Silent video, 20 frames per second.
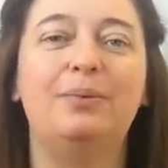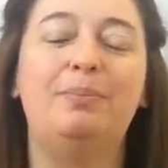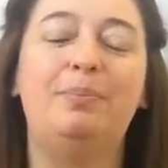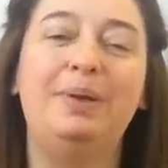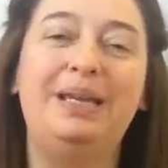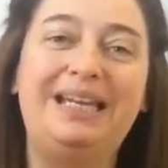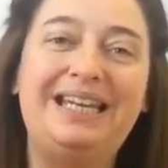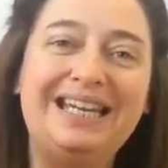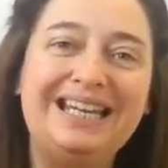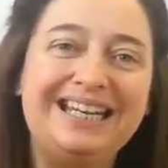
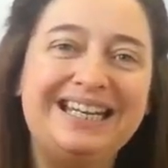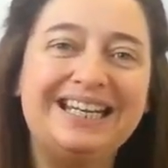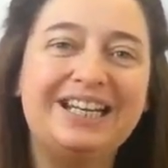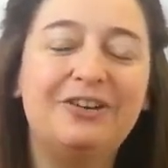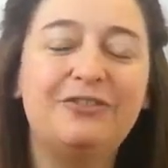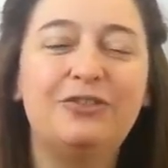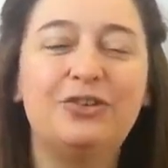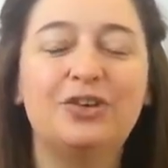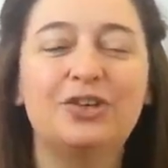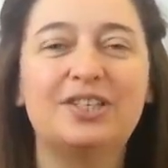beginning
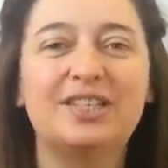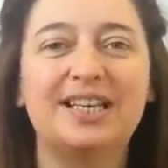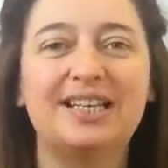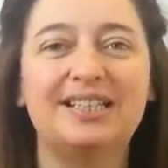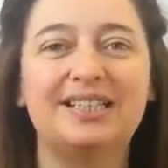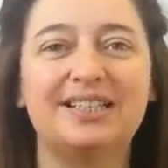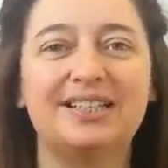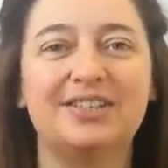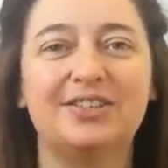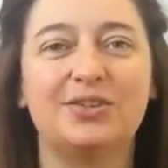of your
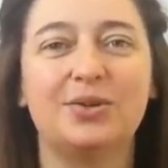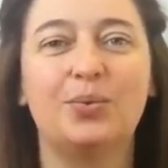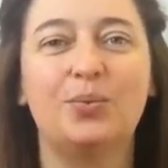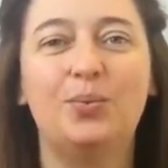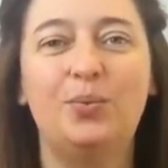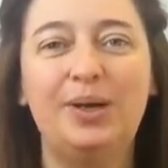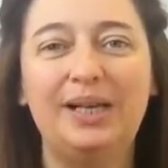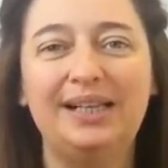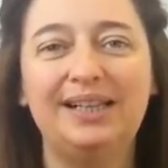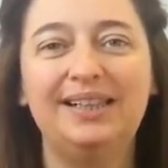sentence
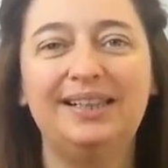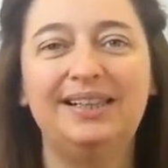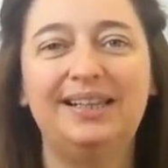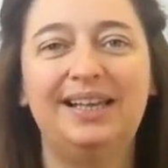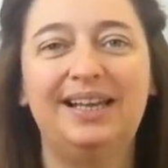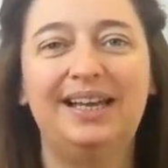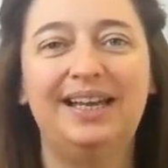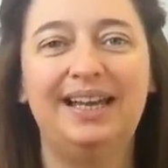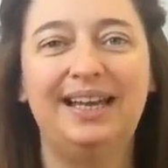will